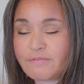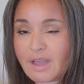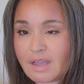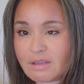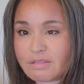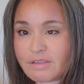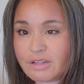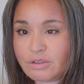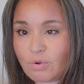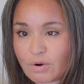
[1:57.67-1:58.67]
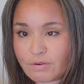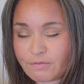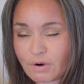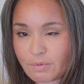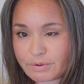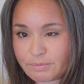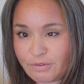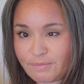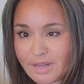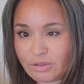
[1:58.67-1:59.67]
faith and your forward
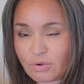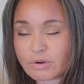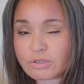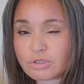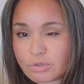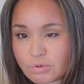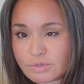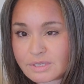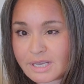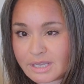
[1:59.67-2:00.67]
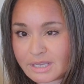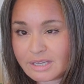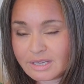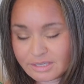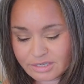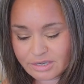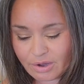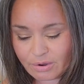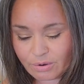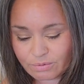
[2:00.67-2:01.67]
movement, your choosing to
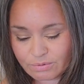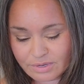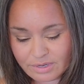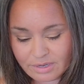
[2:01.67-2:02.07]
go